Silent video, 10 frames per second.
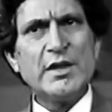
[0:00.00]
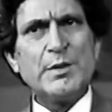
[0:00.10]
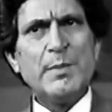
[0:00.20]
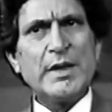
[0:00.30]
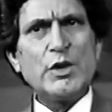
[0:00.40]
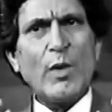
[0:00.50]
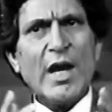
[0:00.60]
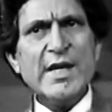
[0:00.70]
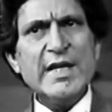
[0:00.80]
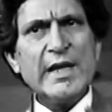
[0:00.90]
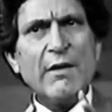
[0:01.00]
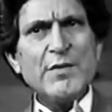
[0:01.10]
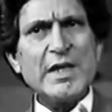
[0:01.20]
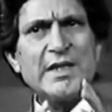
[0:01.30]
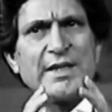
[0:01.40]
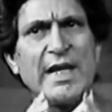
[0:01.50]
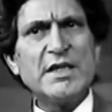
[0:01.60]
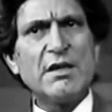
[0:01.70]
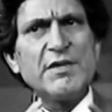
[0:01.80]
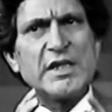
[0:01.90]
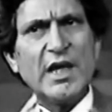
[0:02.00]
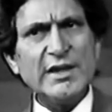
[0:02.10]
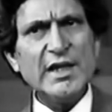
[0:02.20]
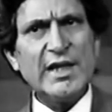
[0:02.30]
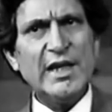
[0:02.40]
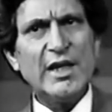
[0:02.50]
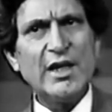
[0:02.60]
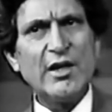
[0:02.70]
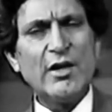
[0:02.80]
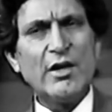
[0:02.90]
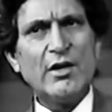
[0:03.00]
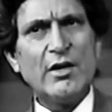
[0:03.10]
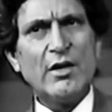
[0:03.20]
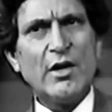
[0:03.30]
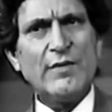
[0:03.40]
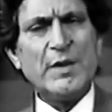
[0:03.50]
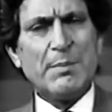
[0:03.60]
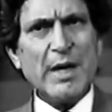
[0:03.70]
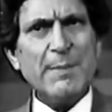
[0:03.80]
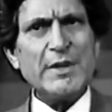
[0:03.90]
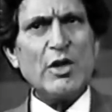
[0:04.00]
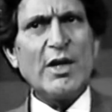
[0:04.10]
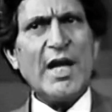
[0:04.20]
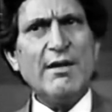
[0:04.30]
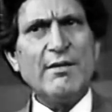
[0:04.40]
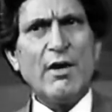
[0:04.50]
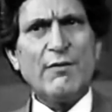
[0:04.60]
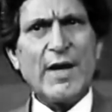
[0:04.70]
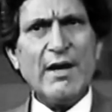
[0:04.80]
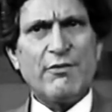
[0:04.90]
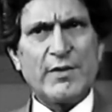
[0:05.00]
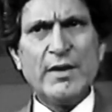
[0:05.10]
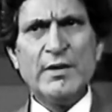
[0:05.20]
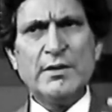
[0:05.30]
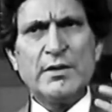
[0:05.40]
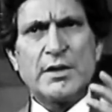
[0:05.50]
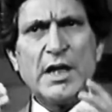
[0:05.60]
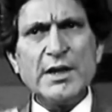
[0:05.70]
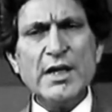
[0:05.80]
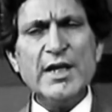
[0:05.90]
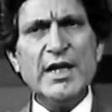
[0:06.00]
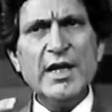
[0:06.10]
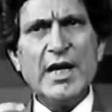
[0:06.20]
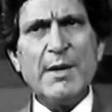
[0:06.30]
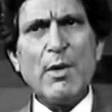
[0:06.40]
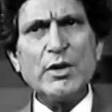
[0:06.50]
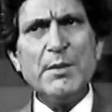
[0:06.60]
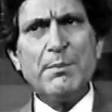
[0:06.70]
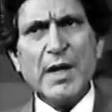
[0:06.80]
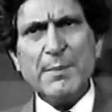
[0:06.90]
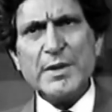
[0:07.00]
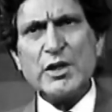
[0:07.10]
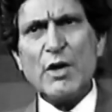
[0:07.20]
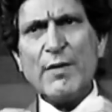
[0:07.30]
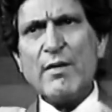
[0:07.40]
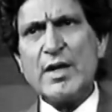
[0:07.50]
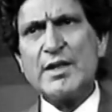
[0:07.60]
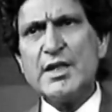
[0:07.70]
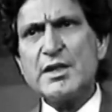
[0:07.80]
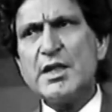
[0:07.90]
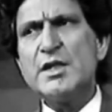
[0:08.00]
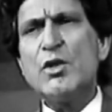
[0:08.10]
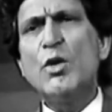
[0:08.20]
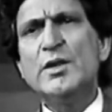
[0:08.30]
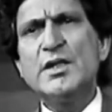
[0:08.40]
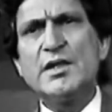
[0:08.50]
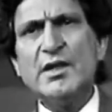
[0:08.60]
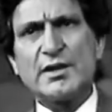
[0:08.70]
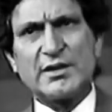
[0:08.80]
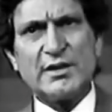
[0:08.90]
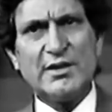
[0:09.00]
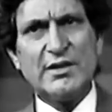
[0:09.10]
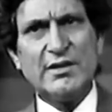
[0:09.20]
Spirituality gives us a sense of certainty of the purpose on life, of life, certainty about the purpose of our existence on this earth.